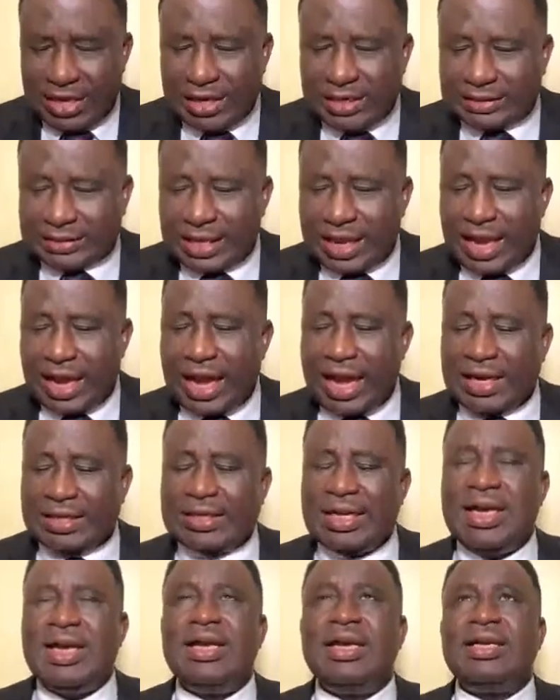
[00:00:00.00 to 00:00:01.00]
There is a
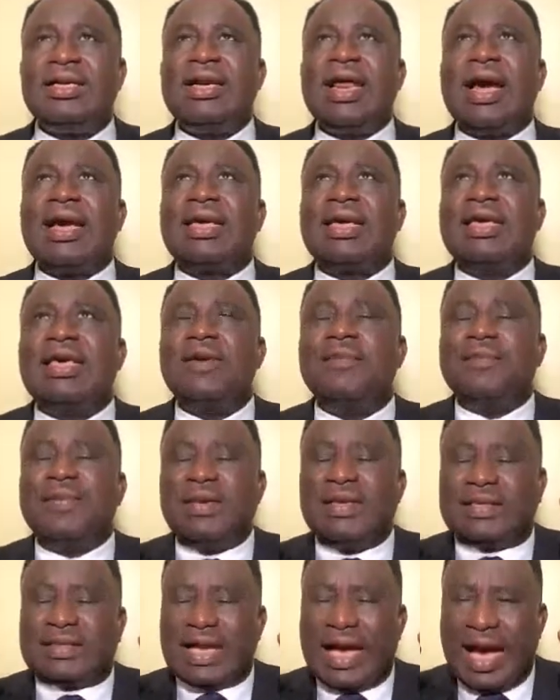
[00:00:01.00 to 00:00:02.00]
heart that keep
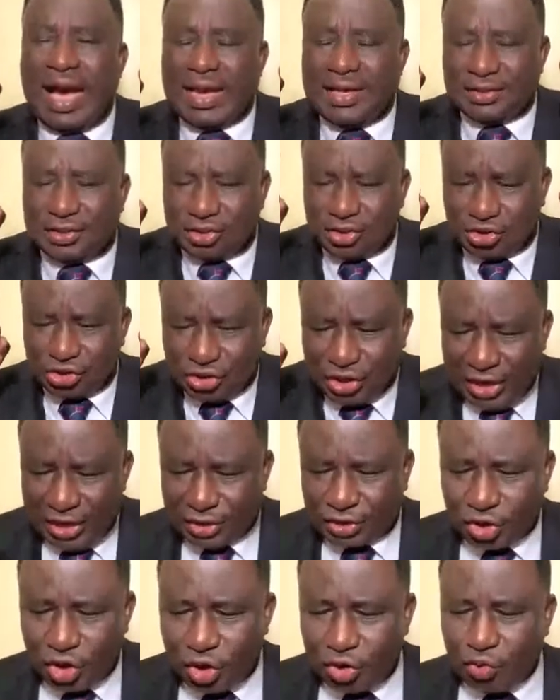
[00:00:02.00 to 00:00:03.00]
his eyes
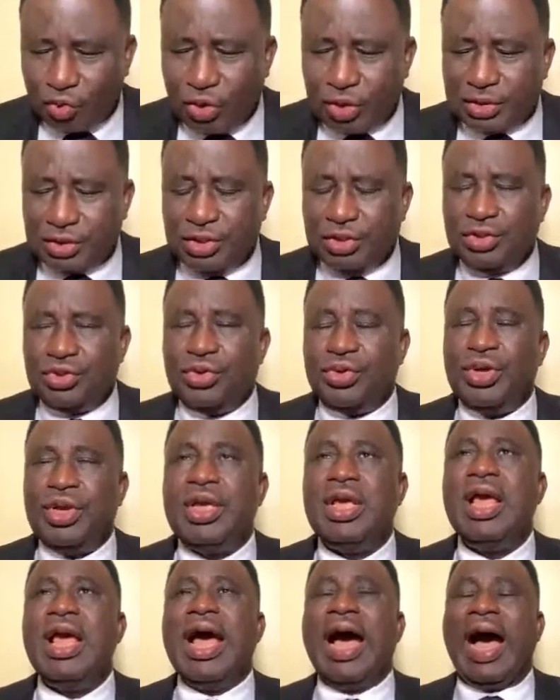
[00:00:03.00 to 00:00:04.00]
straight on what he's
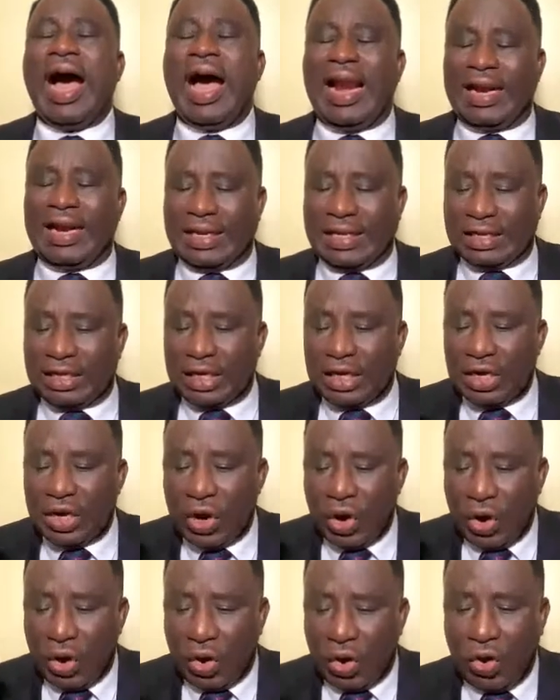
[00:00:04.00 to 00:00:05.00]
doing and
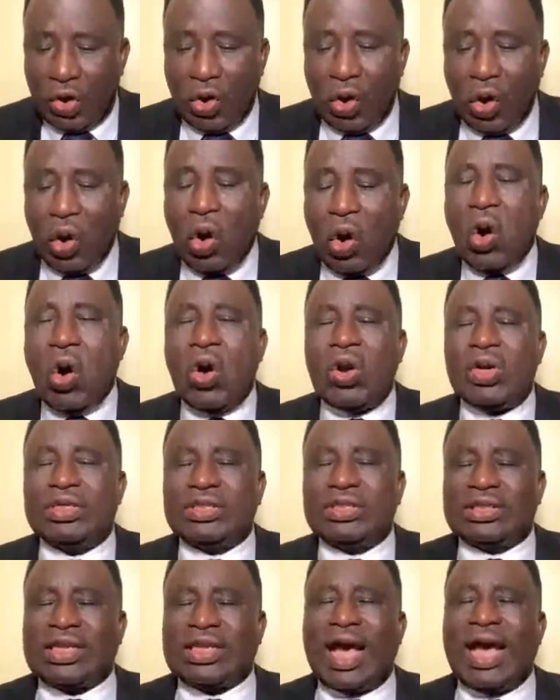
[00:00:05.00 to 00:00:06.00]
ignore all
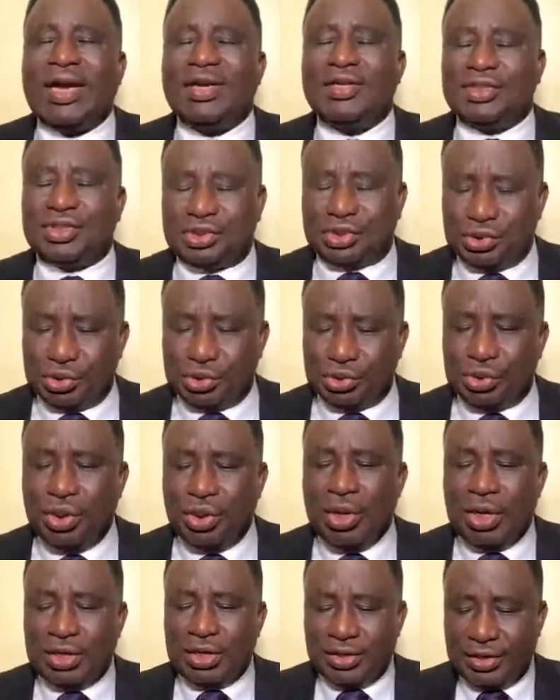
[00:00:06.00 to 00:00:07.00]
sideshow
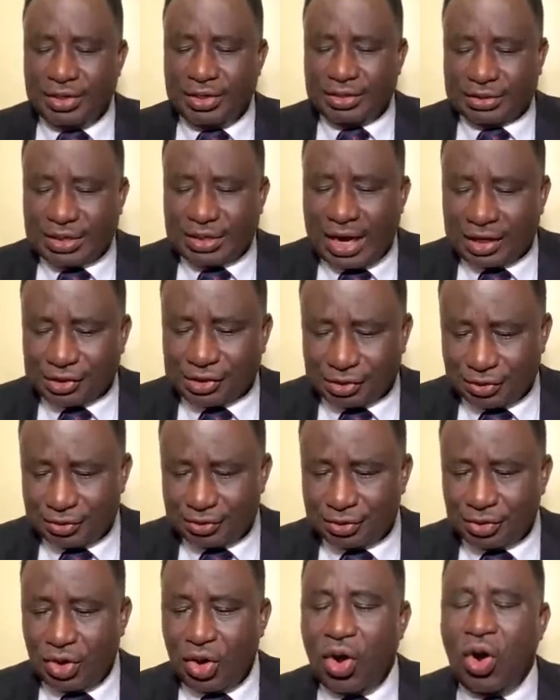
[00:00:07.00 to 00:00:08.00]

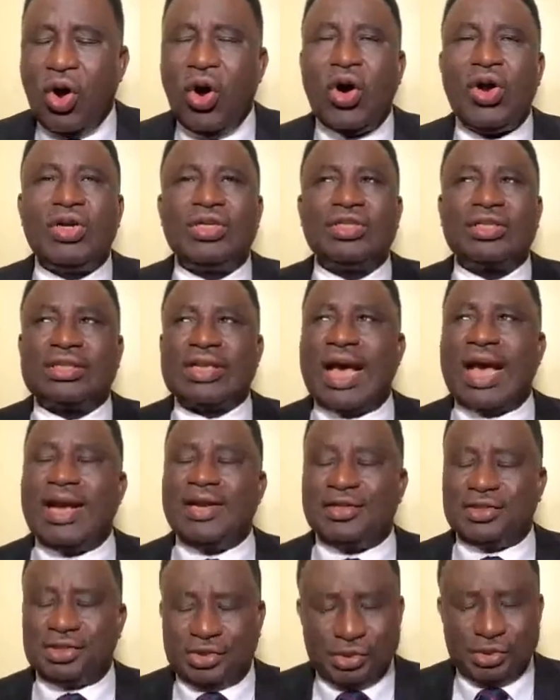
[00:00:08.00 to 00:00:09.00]
distractions. All
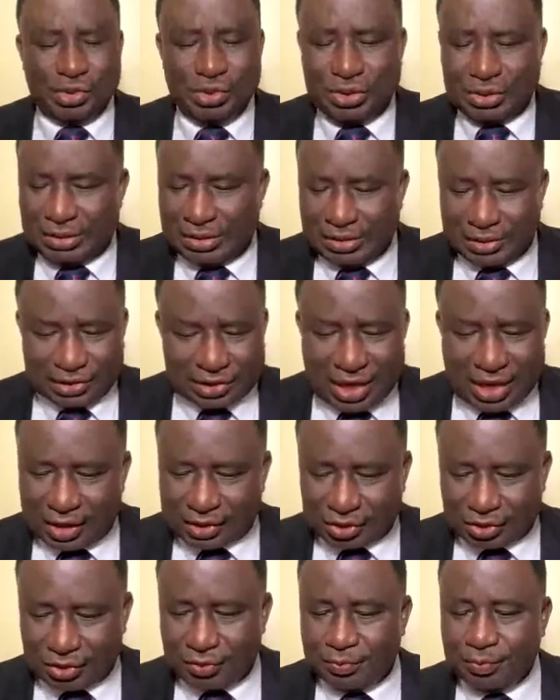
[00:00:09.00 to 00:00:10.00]
sideshow
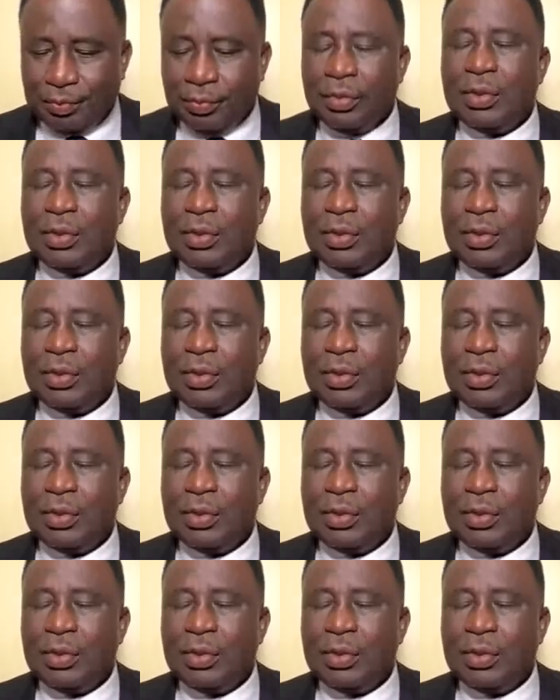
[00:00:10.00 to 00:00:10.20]
distraction.